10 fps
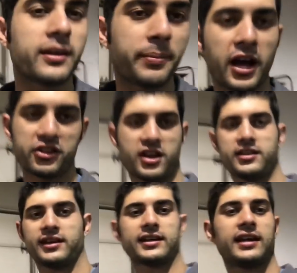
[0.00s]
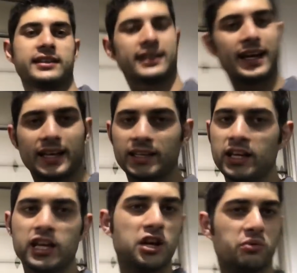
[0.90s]
the powder out of that gun. The gun
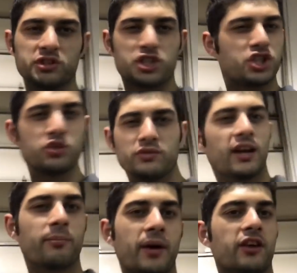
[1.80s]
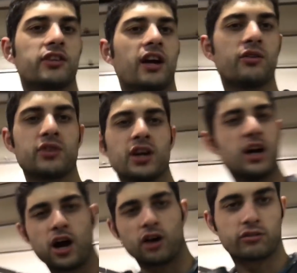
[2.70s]
will shoot that powder out
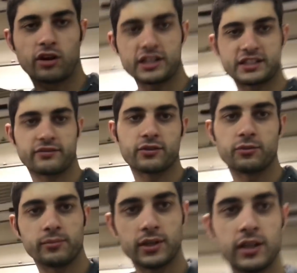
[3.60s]
across the room.